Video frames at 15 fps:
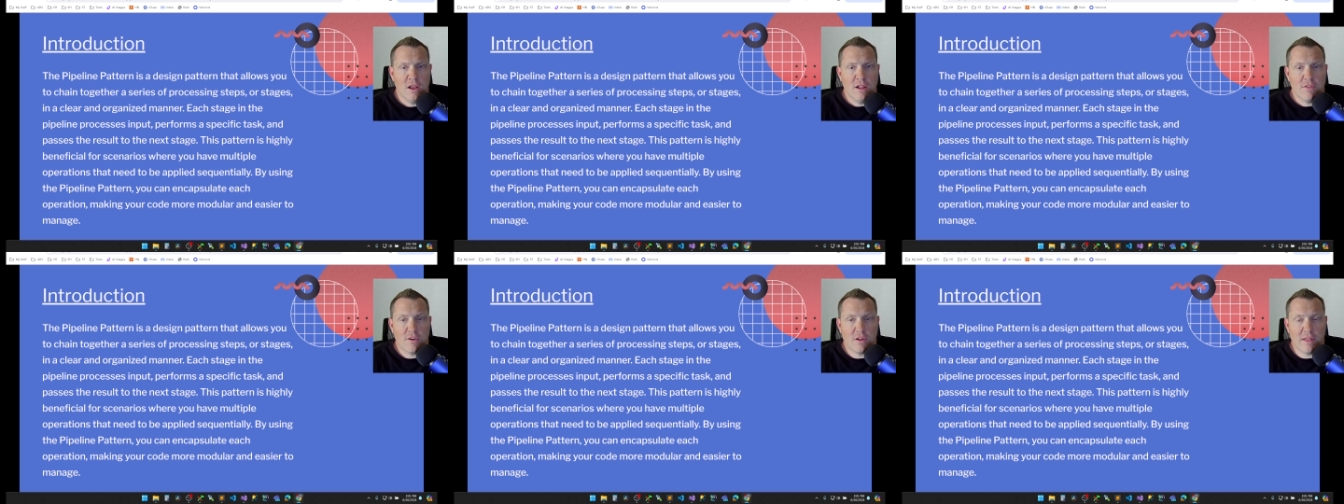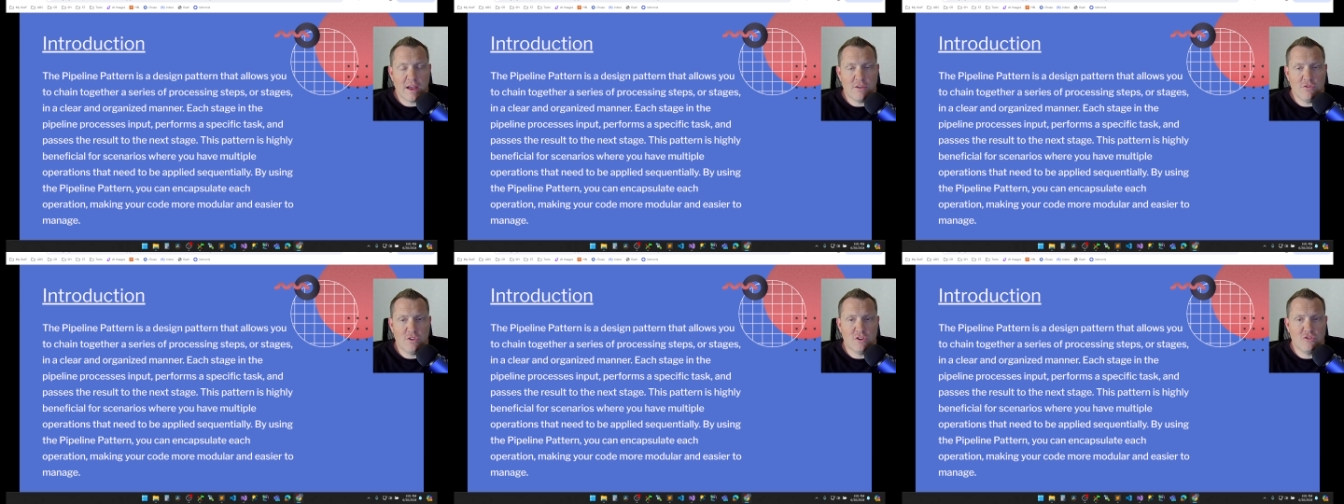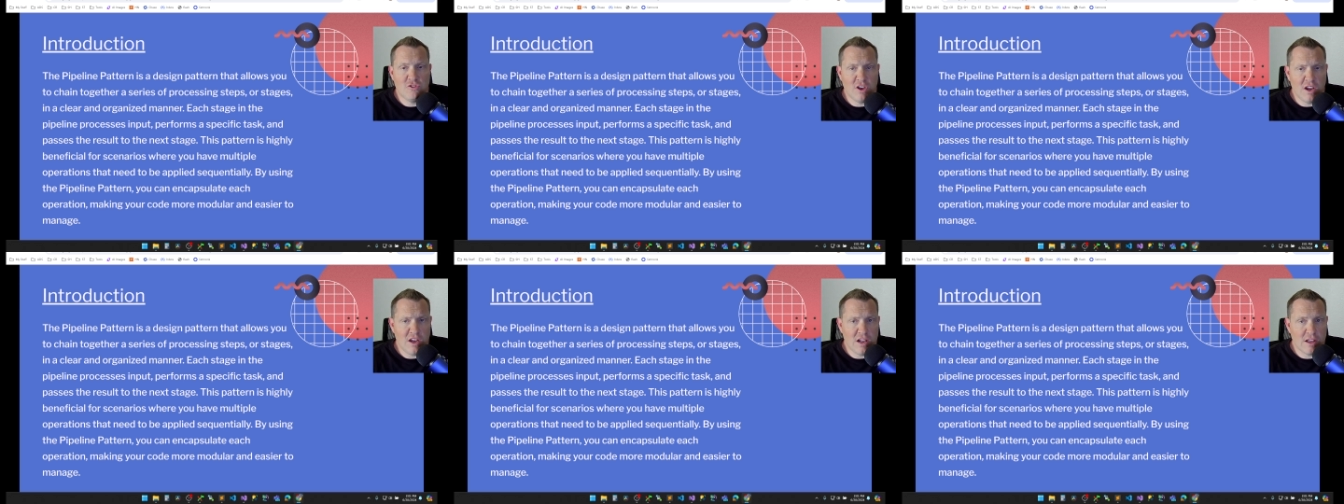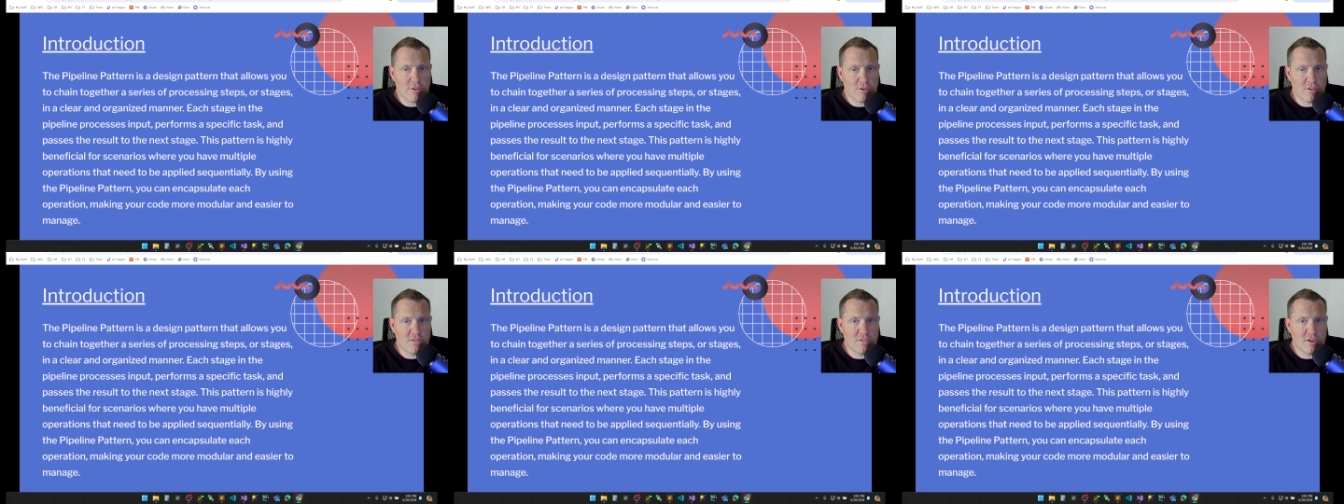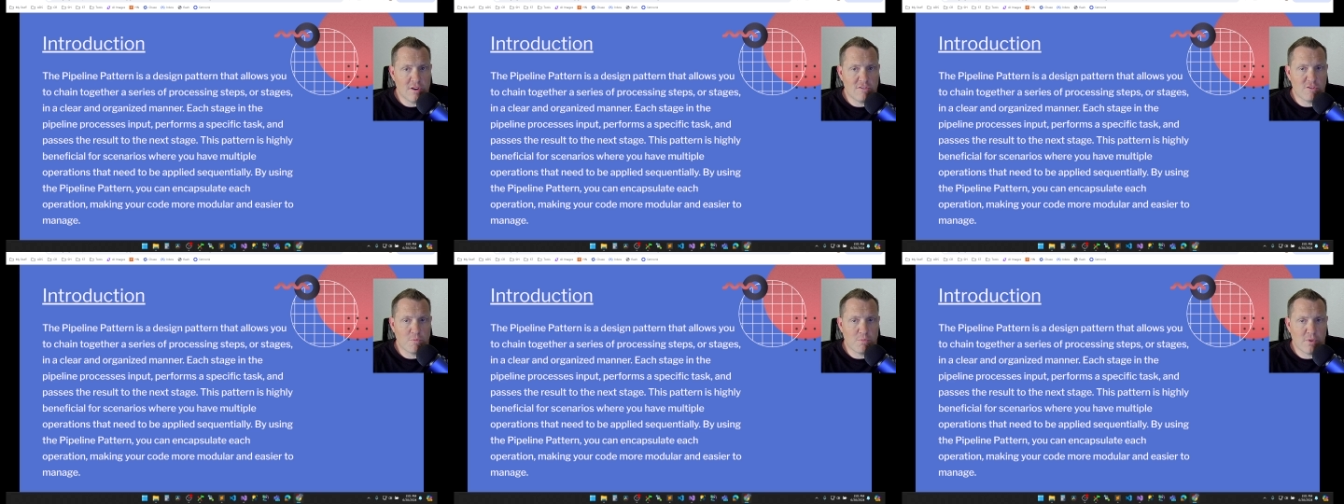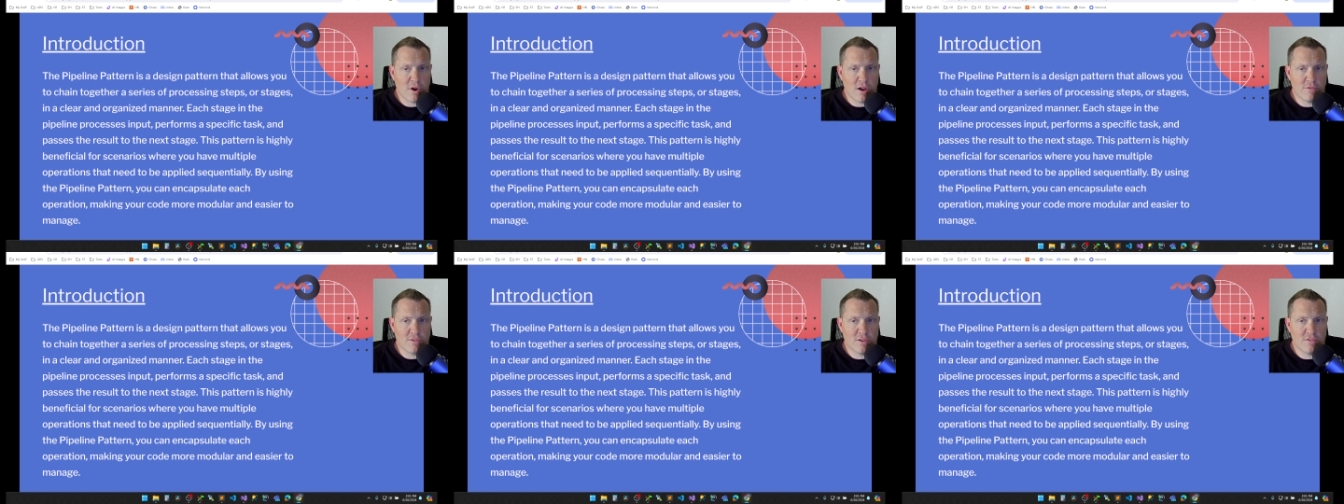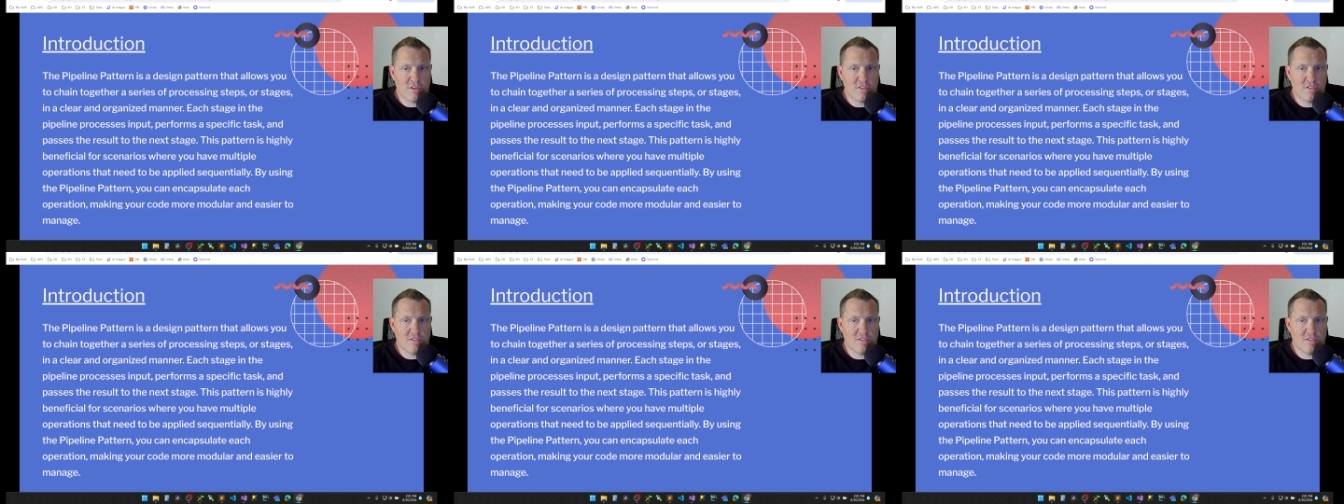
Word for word: that allows you to chain together a series of processing